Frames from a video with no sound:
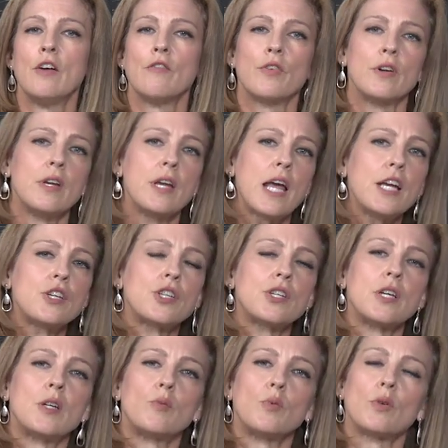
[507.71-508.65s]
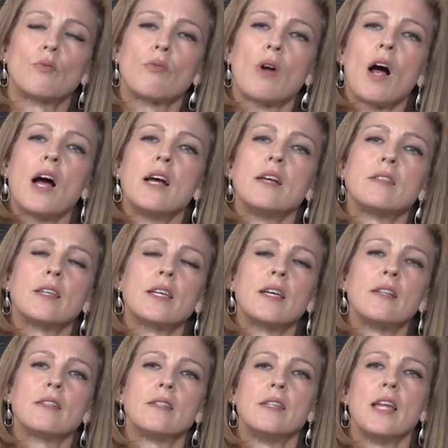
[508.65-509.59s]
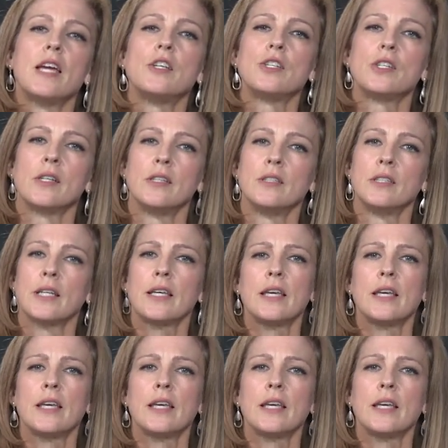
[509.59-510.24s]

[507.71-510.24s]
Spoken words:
For nation will rise against nation,